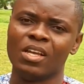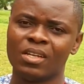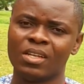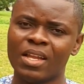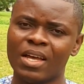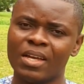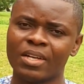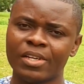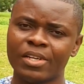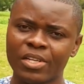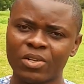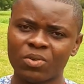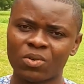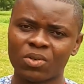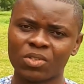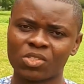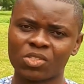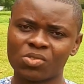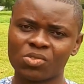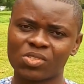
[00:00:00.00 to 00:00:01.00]
that really
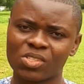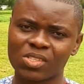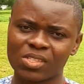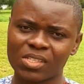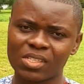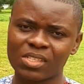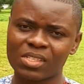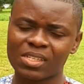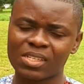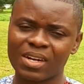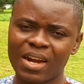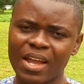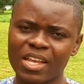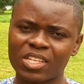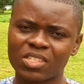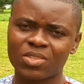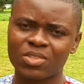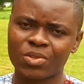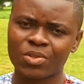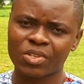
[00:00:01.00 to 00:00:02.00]
want to see
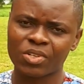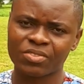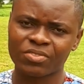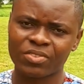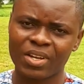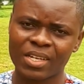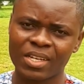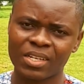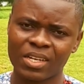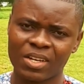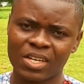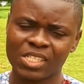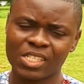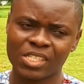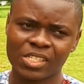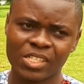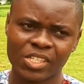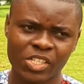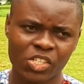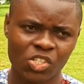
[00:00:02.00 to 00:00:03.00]
Christ glorified in our
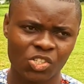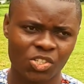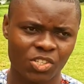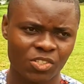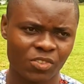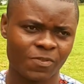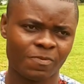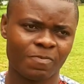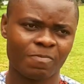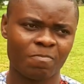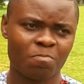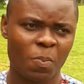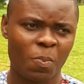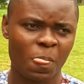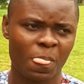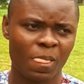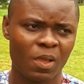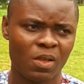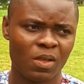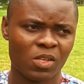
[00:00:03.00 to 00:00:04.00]
generation.
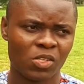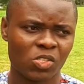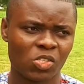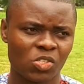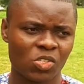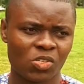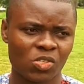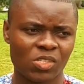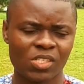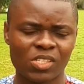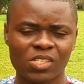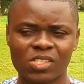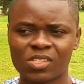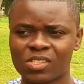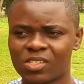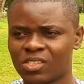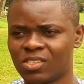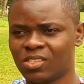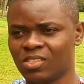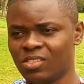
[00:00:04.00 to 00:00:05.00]
So this
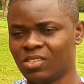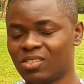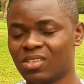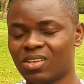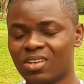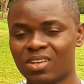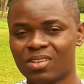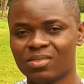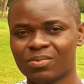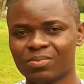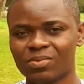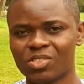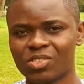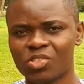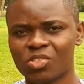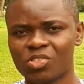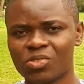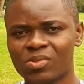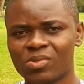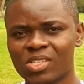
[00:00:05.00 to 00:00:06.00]
um,
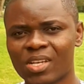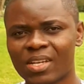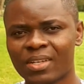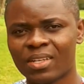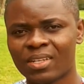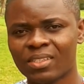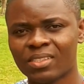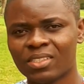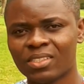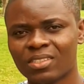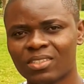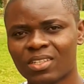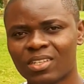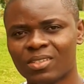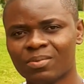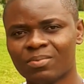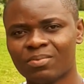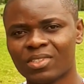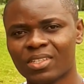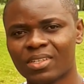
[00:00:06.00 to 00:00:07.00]
YouTube channel is
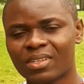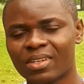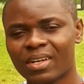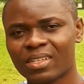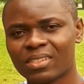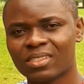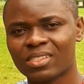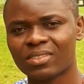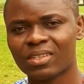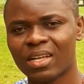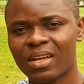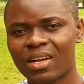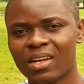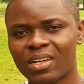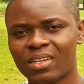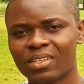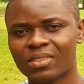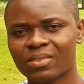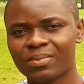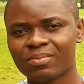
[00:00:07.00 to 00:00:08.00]
um,
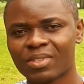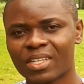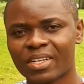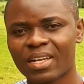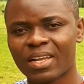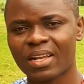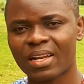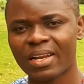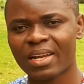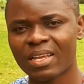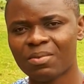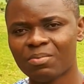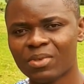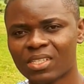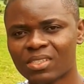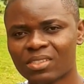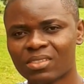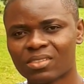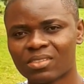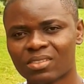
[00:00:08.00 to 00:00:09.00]
uh, reclaiming